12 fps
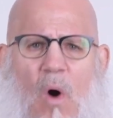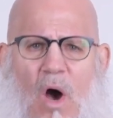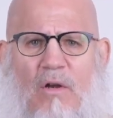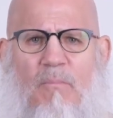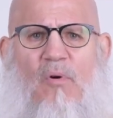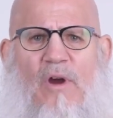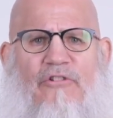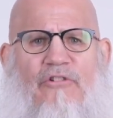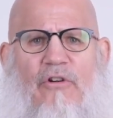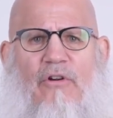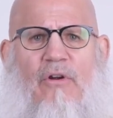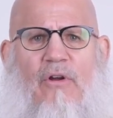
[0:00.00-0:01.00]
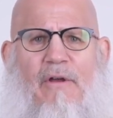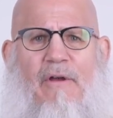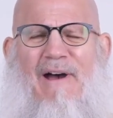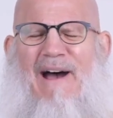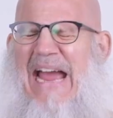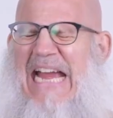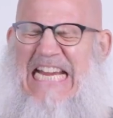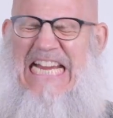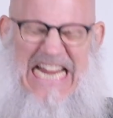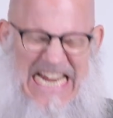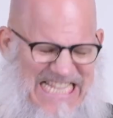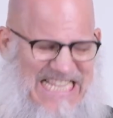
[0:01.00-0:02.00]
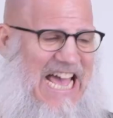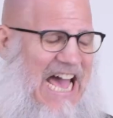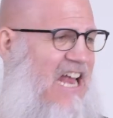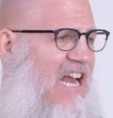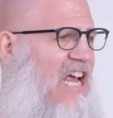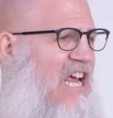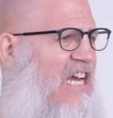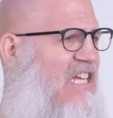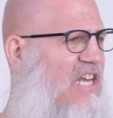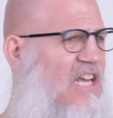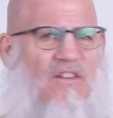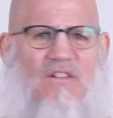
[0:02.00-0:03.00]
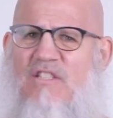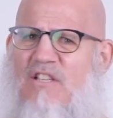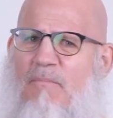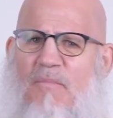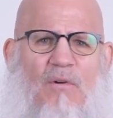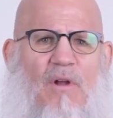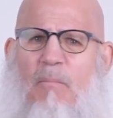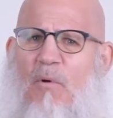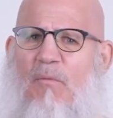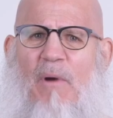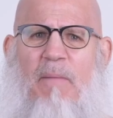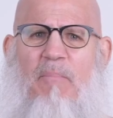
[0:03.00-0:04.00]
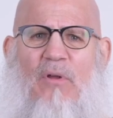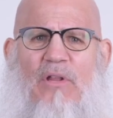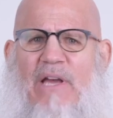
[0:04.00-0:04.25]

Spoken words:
There's not hundreds and hundreds of studies out there yet. That's not doing anything about it.